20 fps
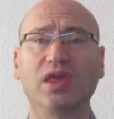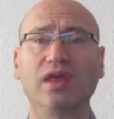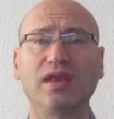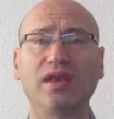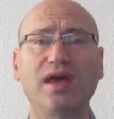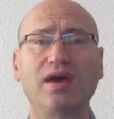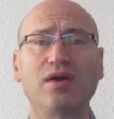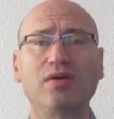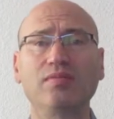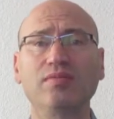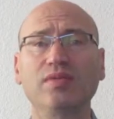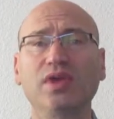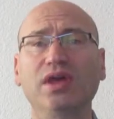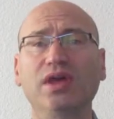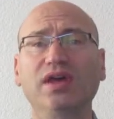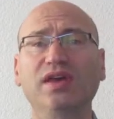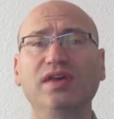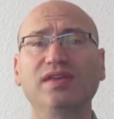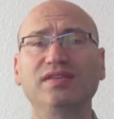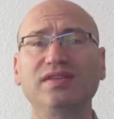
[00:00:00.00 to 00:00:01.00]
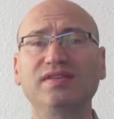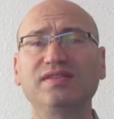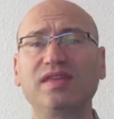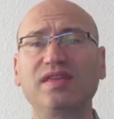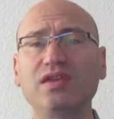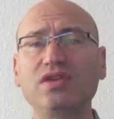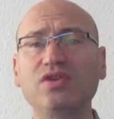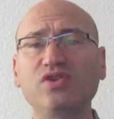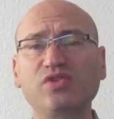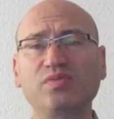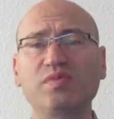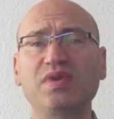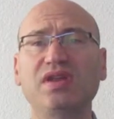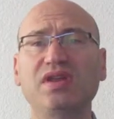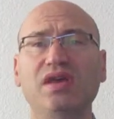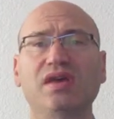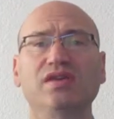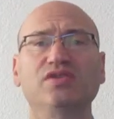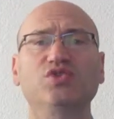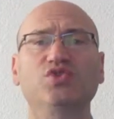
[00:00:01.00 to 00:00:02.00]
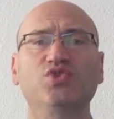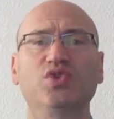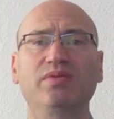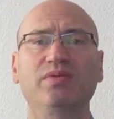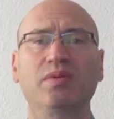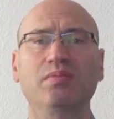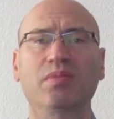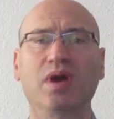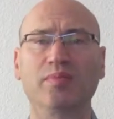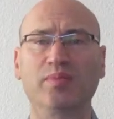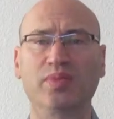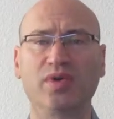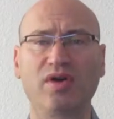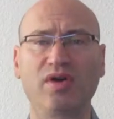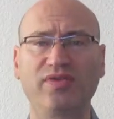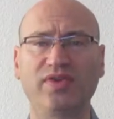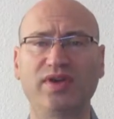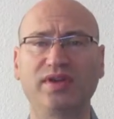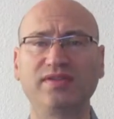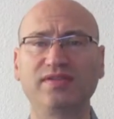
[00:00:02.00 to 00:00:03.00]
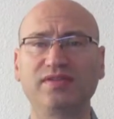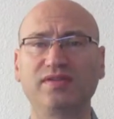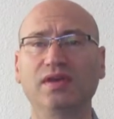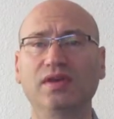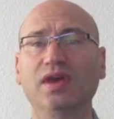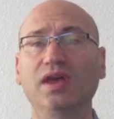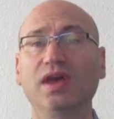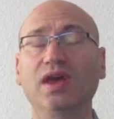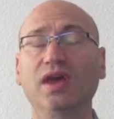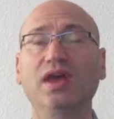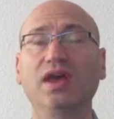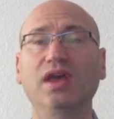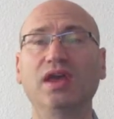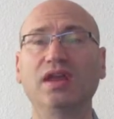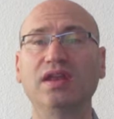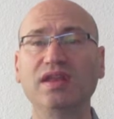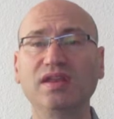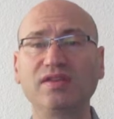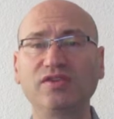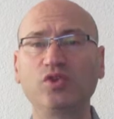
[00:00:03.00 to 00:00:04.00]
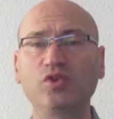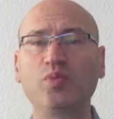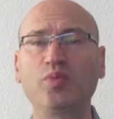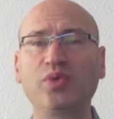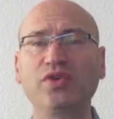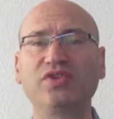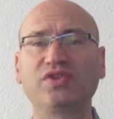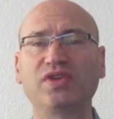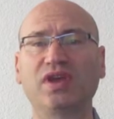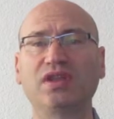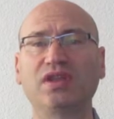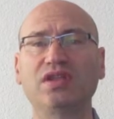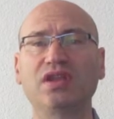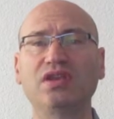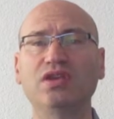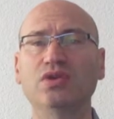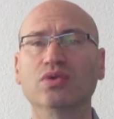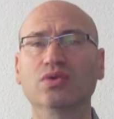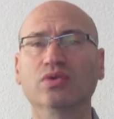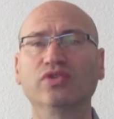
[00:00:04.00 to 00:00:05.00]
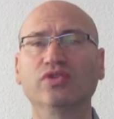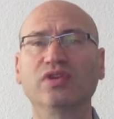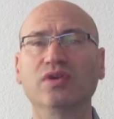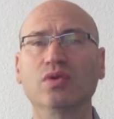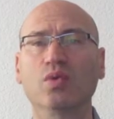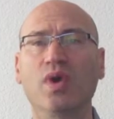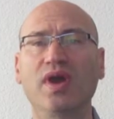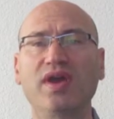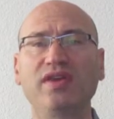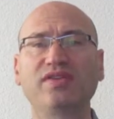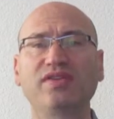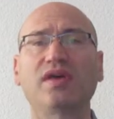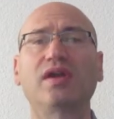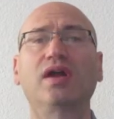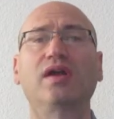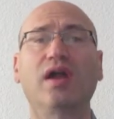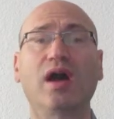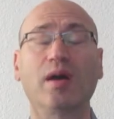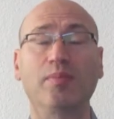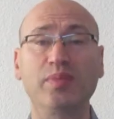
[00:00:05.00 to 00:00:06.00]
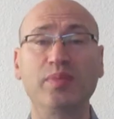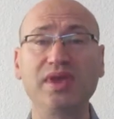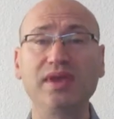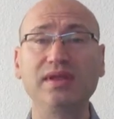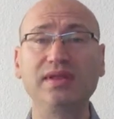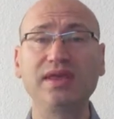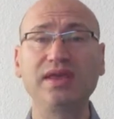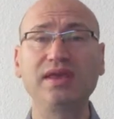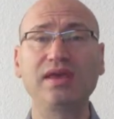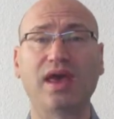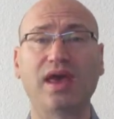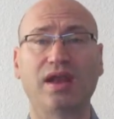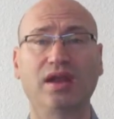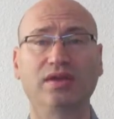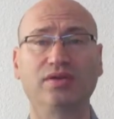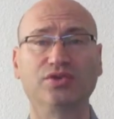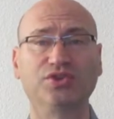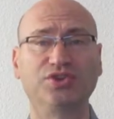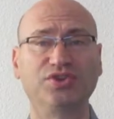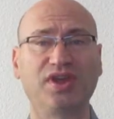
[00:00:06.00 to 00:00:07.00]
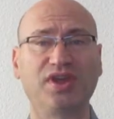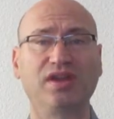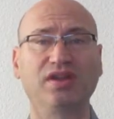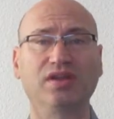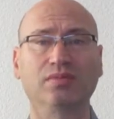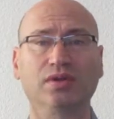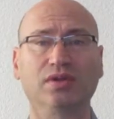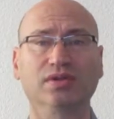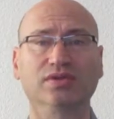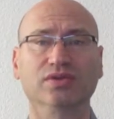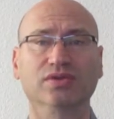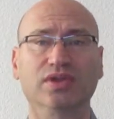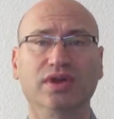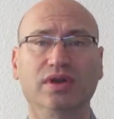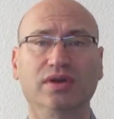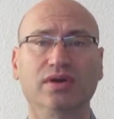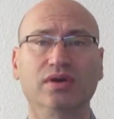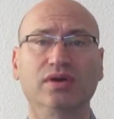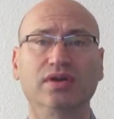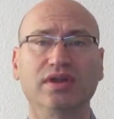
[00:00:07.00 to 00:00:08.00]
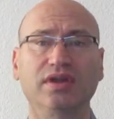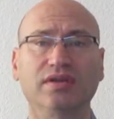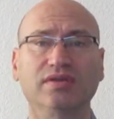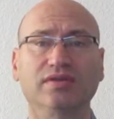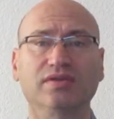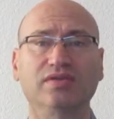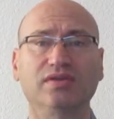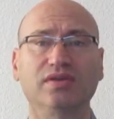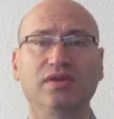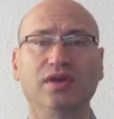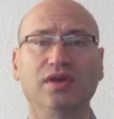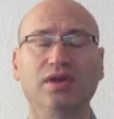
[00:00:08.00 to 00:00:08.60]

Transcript: Now, since the news media is driven by profits, it needs to present the news in ways that are appealing and understandable to their audience.